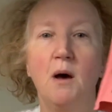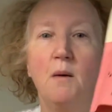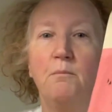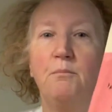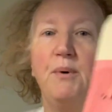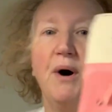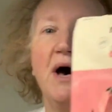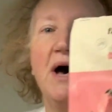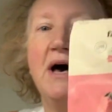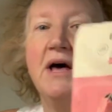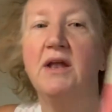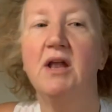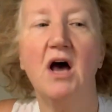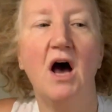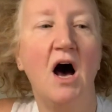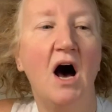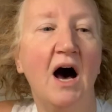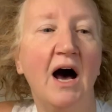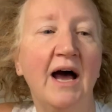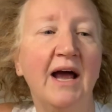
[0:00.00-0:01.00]
But
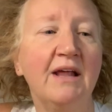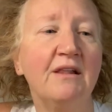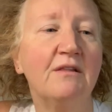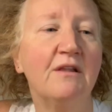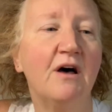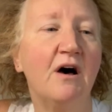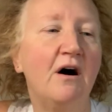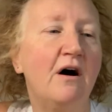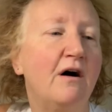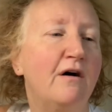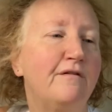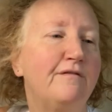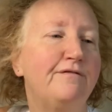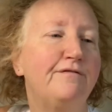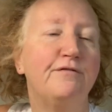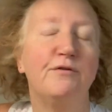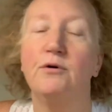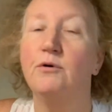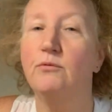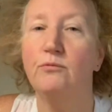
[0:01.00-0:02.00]
I
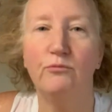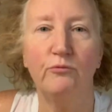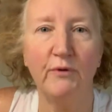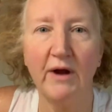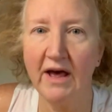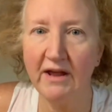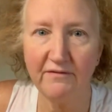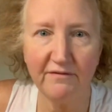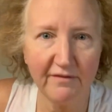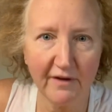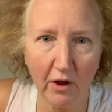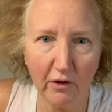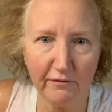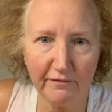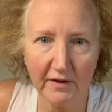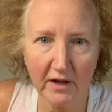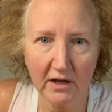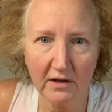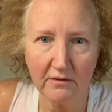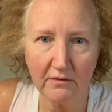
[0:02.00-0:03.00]
love red
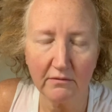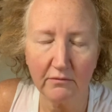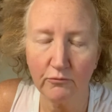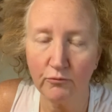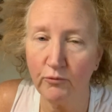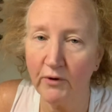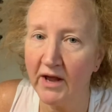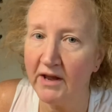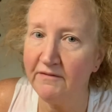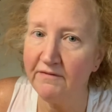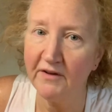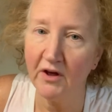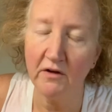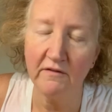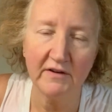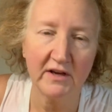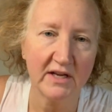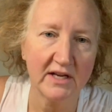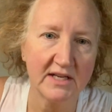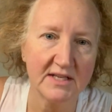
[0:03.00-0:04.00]
velvet. Red
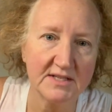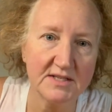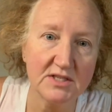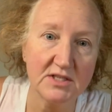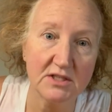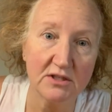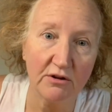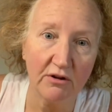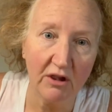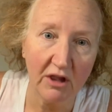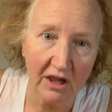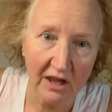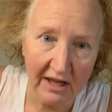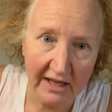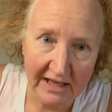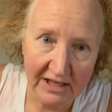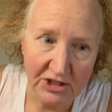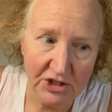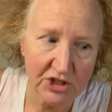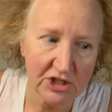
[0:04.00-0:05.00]
velvet is
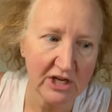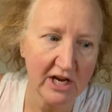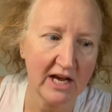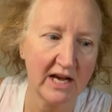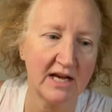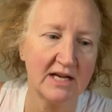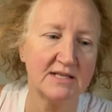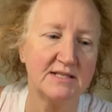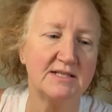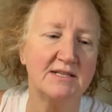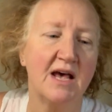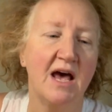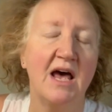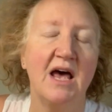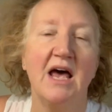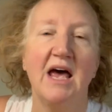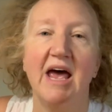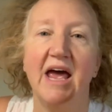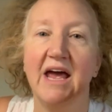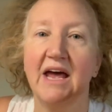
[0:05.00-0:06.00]
delicious.
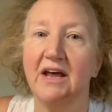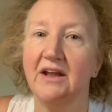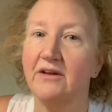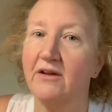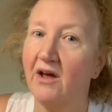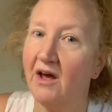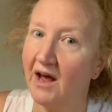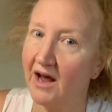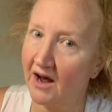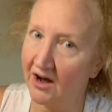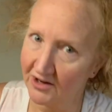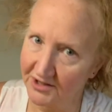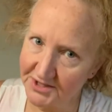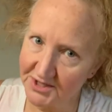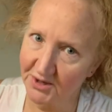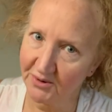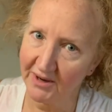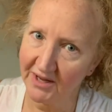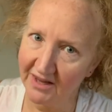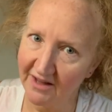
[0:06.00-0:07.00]
And
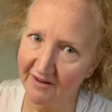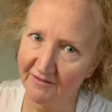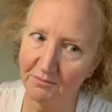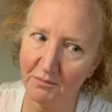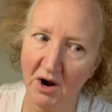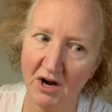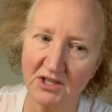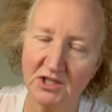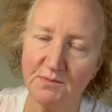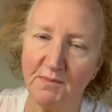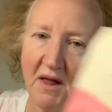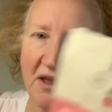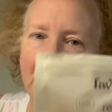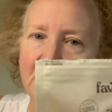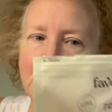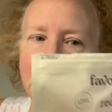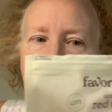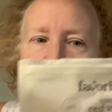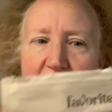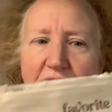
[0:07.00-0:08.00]
also I love
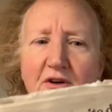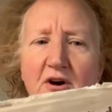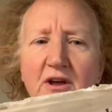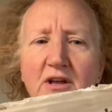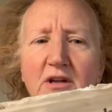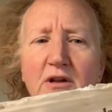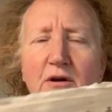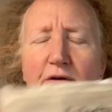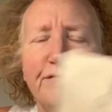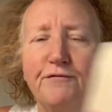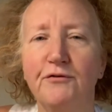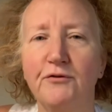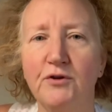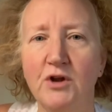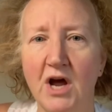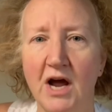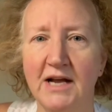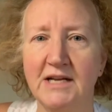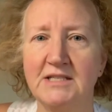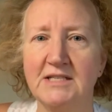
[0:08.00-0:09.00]
marshmallows. So I thought, for
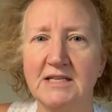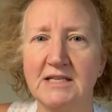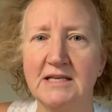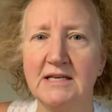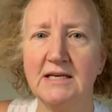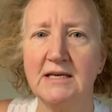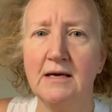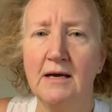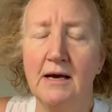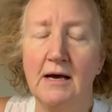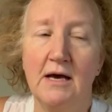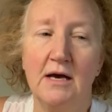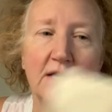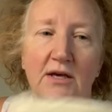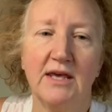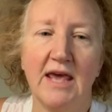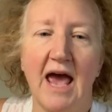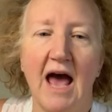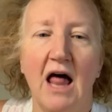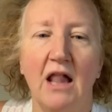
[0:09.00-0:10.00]
90
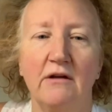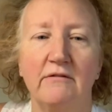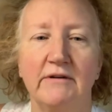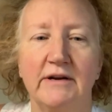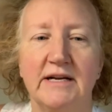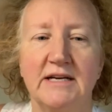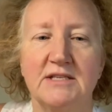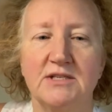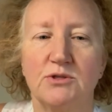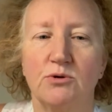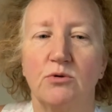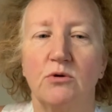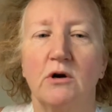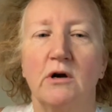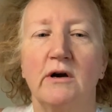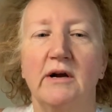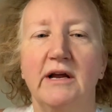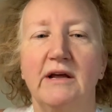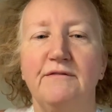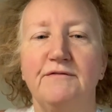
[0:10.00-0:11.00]
calories,
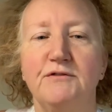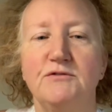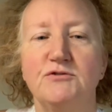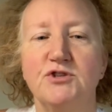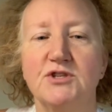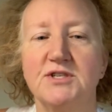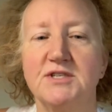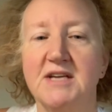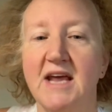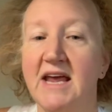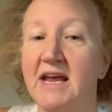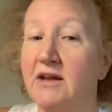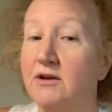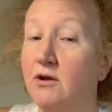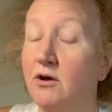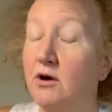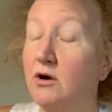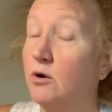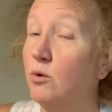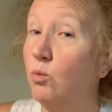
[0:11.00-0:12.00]
or if you just ate
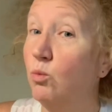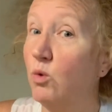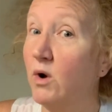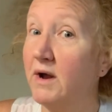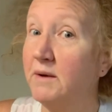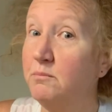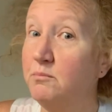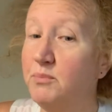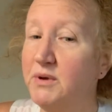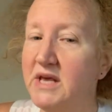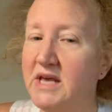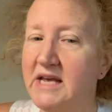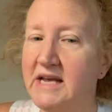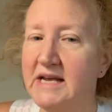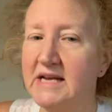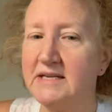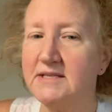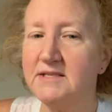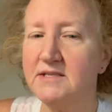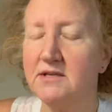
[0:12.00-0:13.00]
one
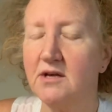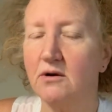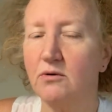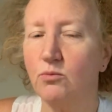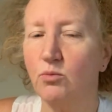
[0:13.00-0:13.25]
piece